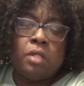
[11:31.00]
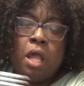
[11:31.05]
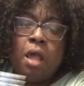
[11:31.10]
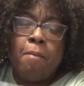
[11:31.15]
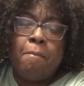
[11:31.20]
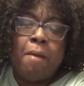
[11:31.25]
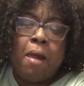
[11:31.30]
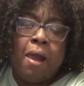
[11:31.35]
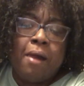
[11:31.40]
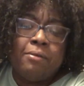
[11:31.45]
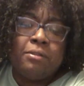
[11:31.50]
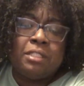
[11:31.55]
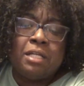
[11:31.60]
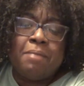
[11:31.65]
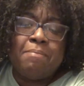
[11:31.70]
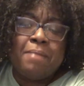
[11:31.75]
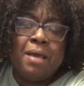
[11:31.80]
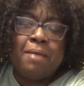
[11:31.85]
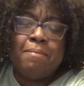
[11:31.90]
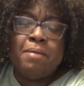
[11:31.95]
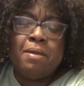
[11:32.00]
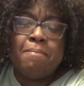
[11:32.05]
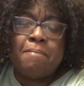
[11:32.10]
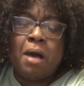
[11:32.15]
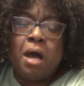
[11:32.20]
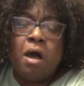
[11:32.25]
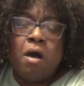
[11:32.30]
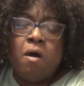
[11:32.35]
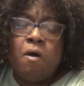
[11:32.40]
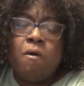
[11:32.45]
And that may be
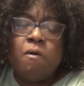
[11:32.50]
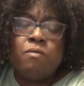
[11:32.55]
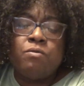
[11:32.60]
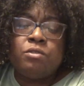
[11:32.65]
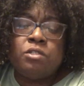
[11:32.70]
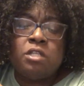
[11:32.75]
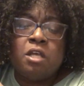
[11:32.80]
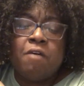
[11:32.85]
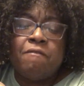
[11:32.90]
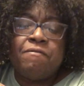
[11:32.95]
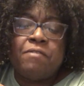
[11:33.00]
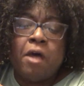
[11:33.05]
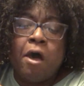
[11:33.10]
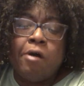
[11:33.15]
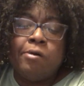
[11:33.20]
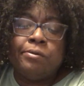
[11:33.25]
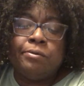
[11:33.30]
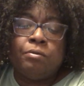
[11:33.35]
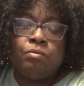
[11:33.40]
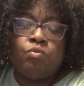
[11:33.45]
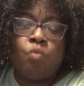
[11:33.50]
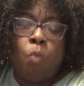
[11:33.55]
my own self-thought.